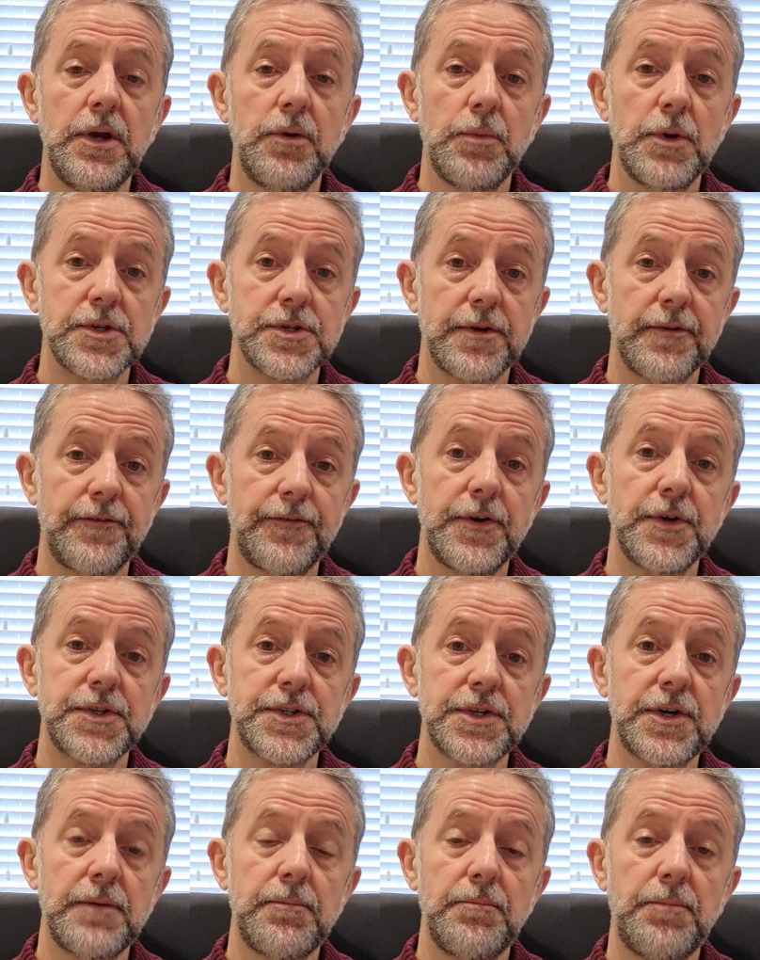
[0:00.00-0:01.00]
whereas on a
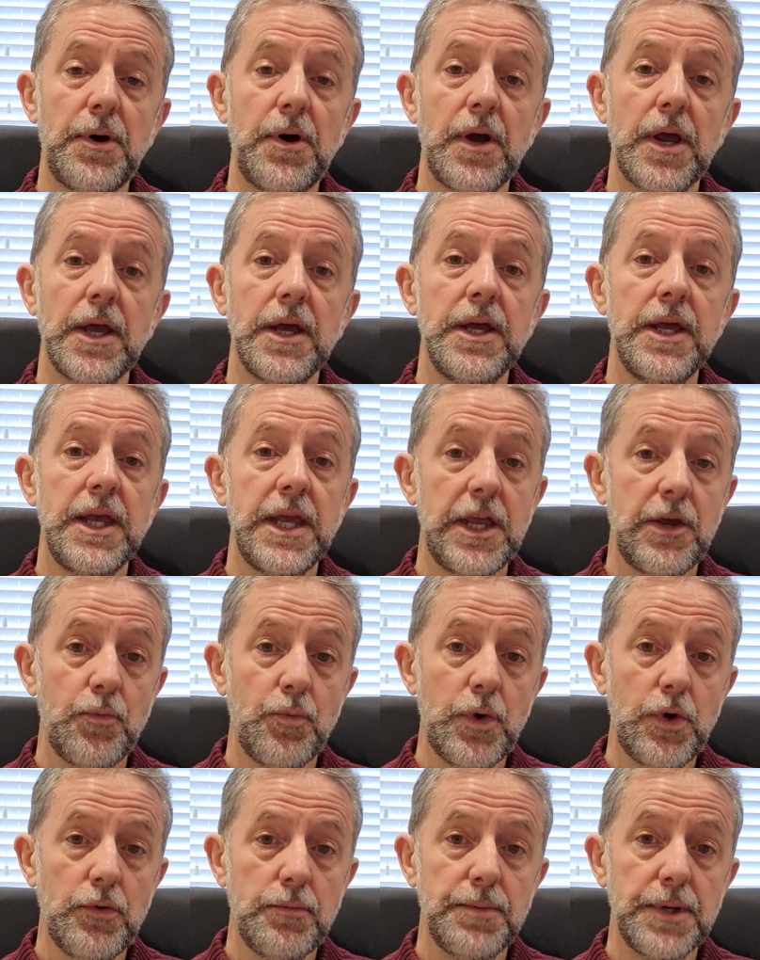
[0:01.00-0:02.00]
first-time buyer it
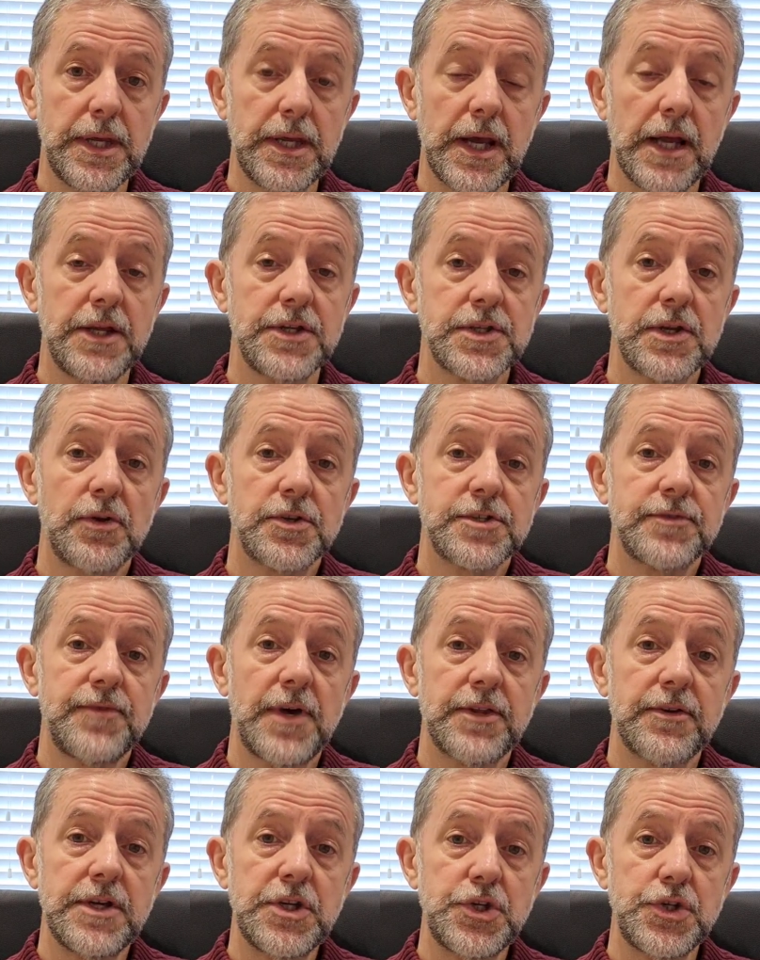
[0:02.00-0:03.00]
will be, and there's lots of
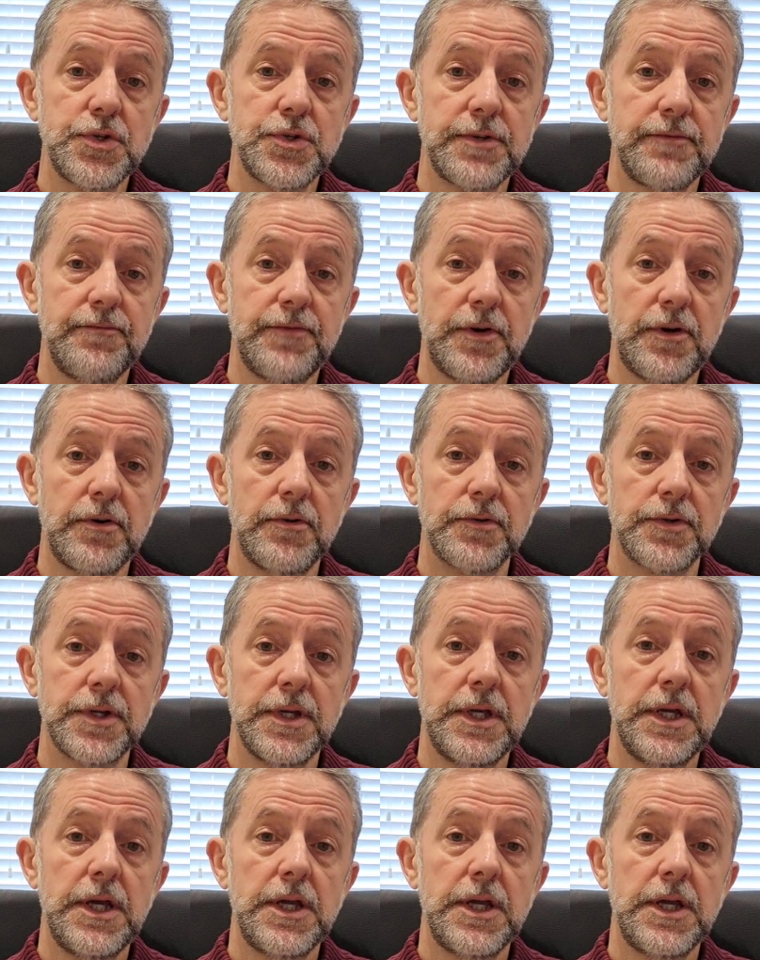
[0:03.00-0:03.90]
other issues involved.